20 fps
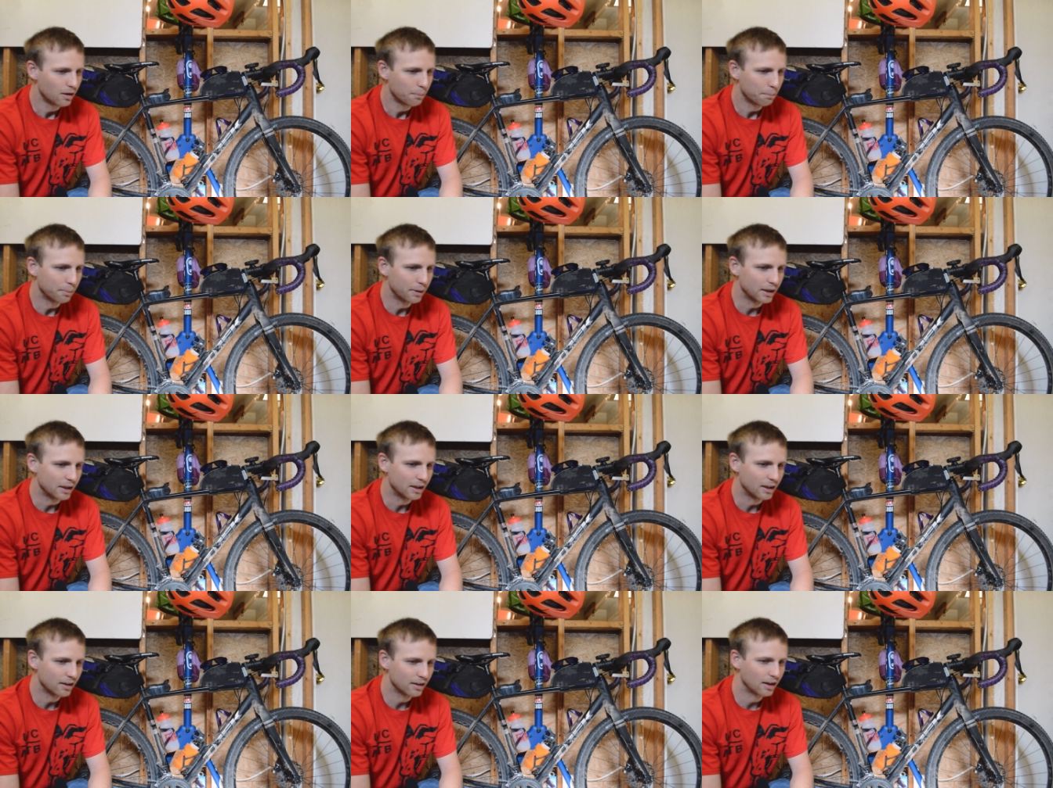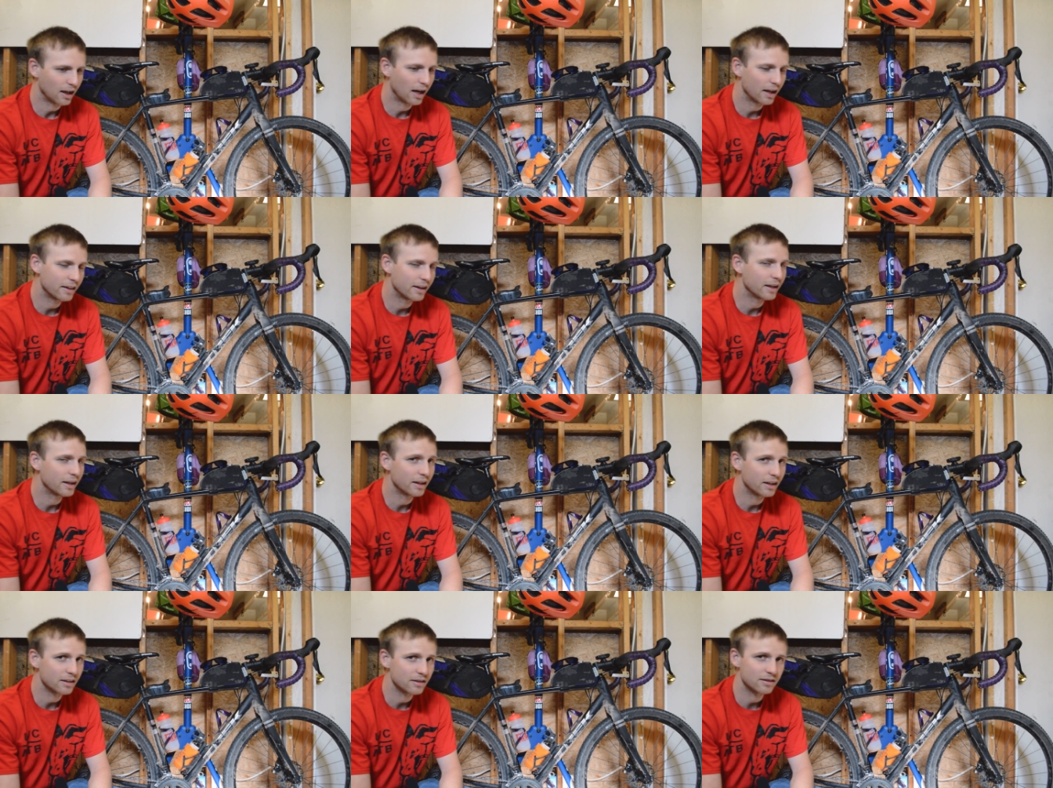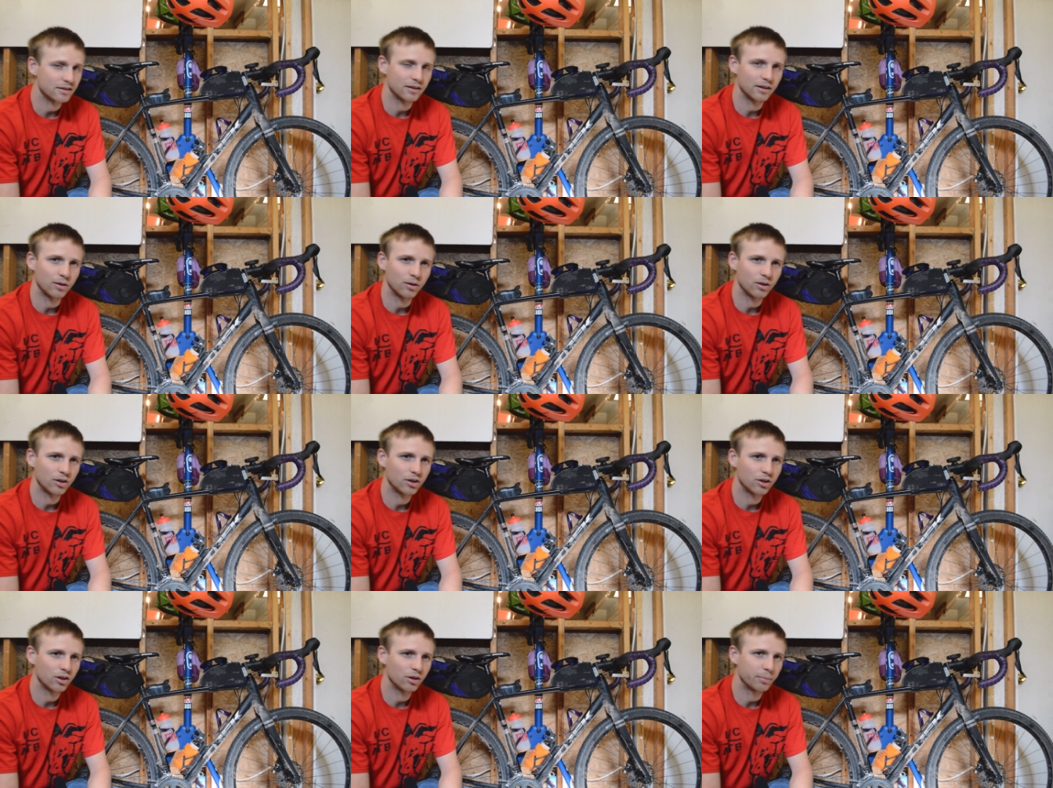but it, had they hit us, it,
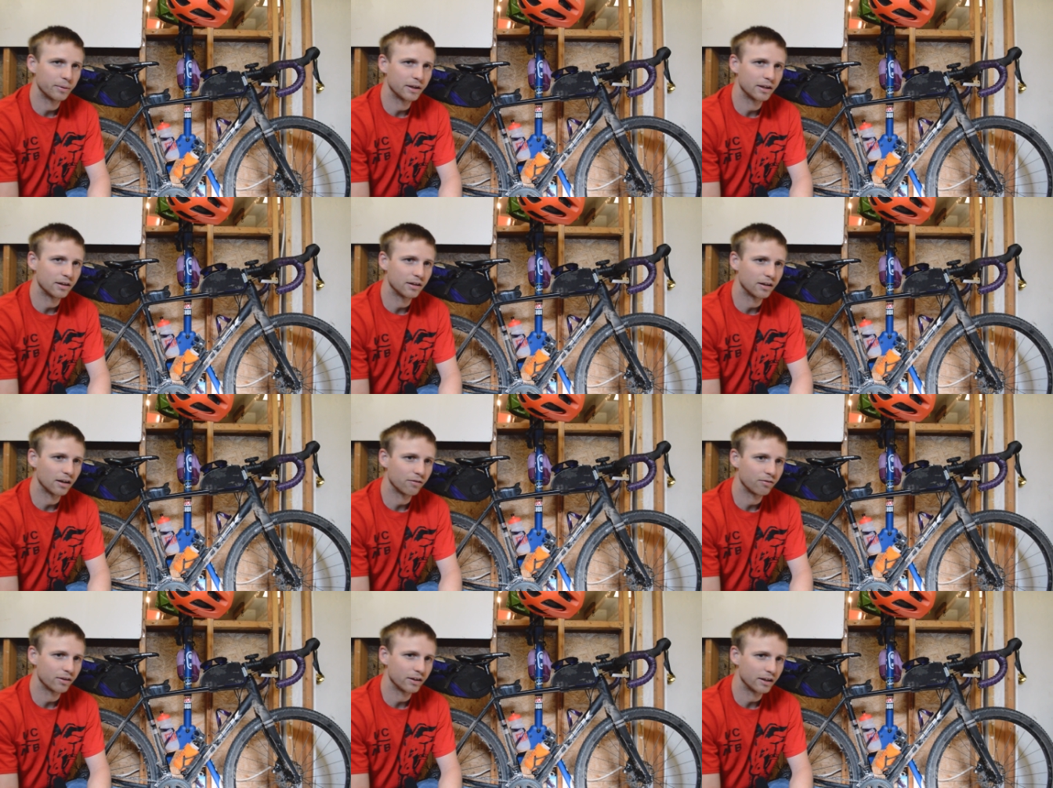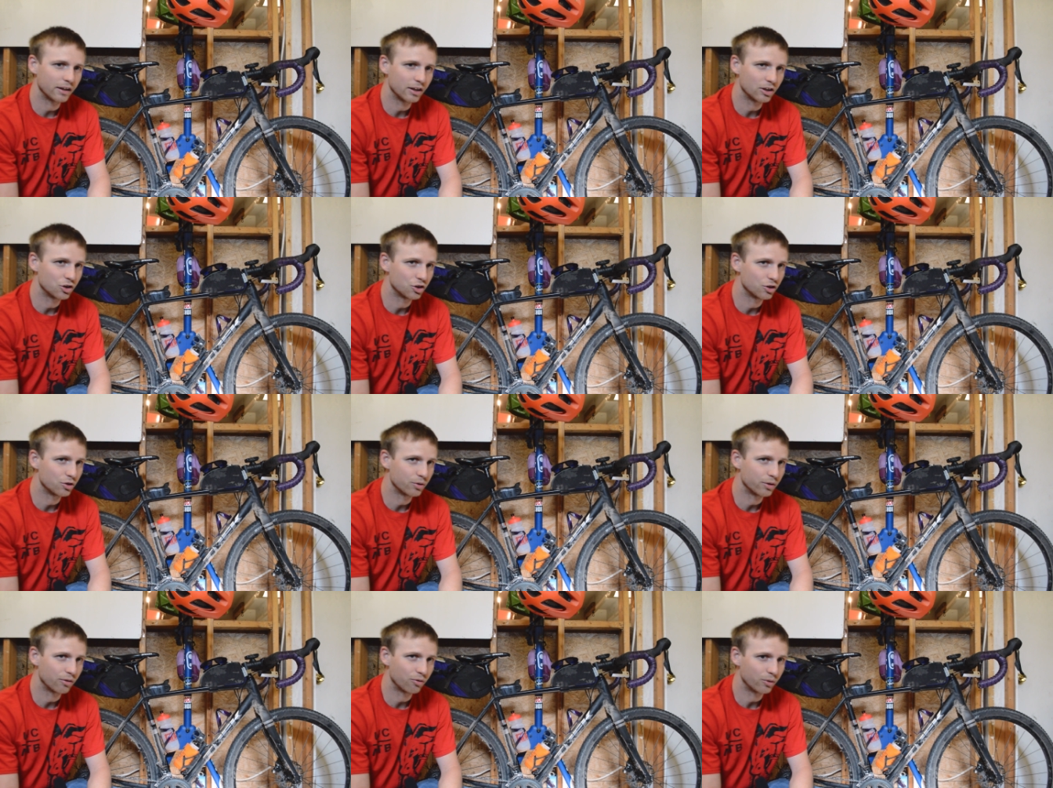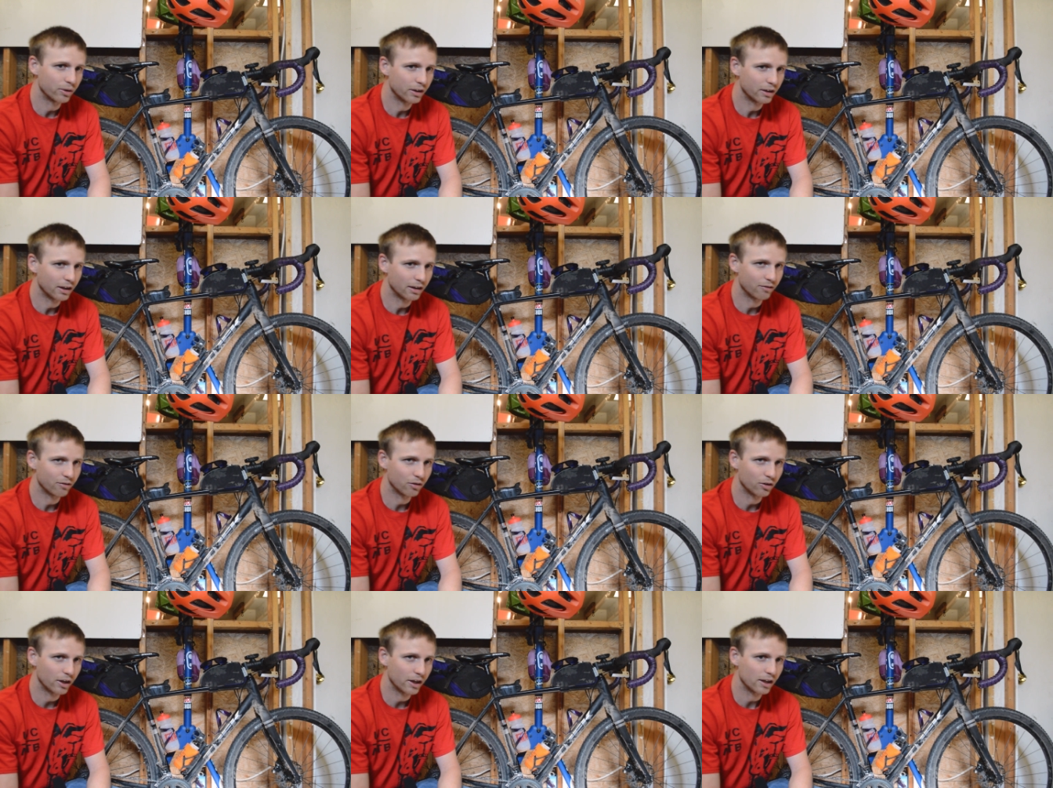it could have been definitely an issue if we didn't
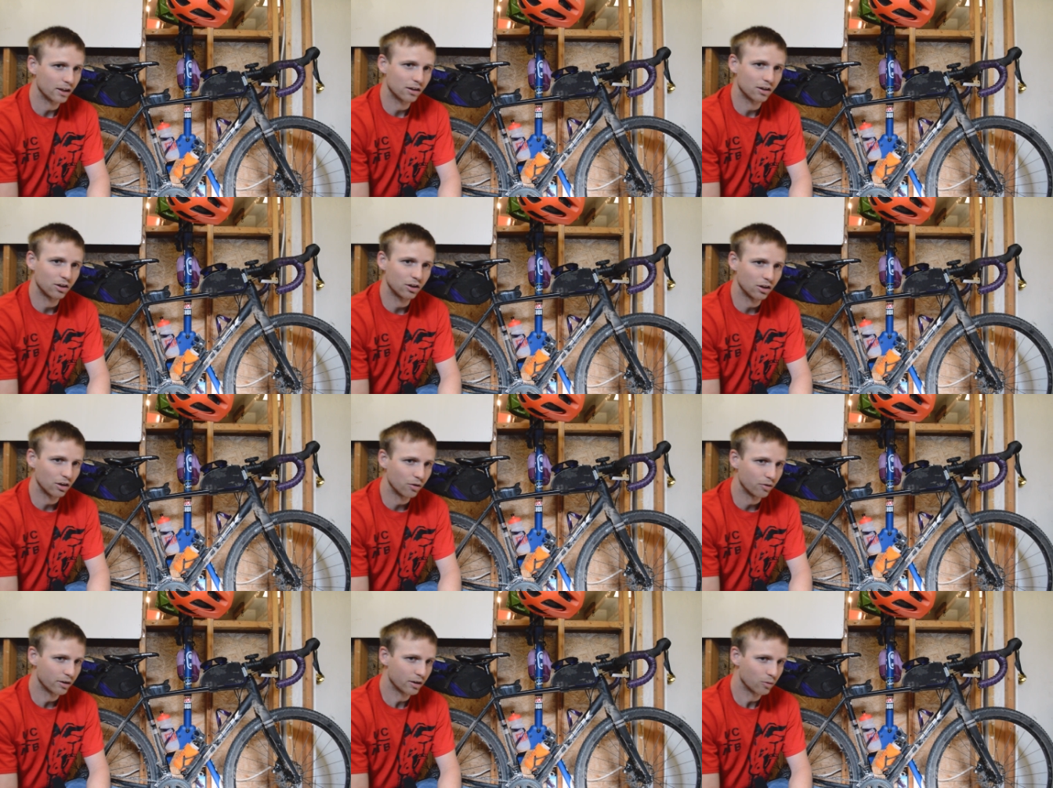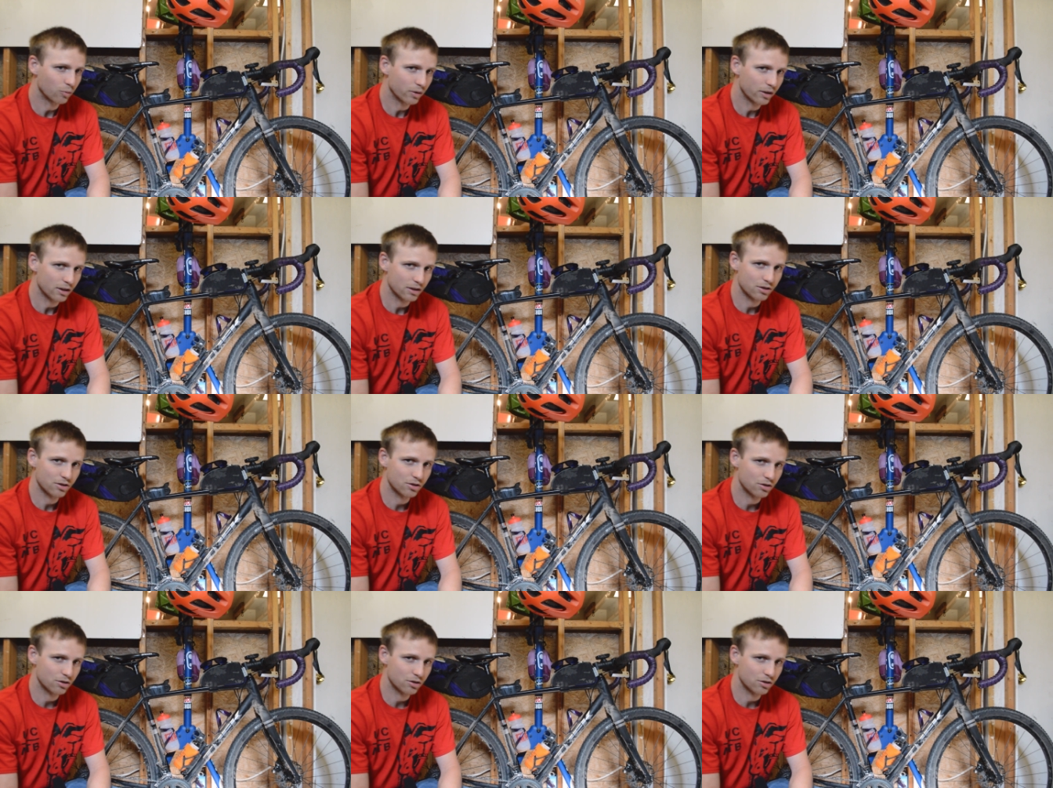have the right clothing with us.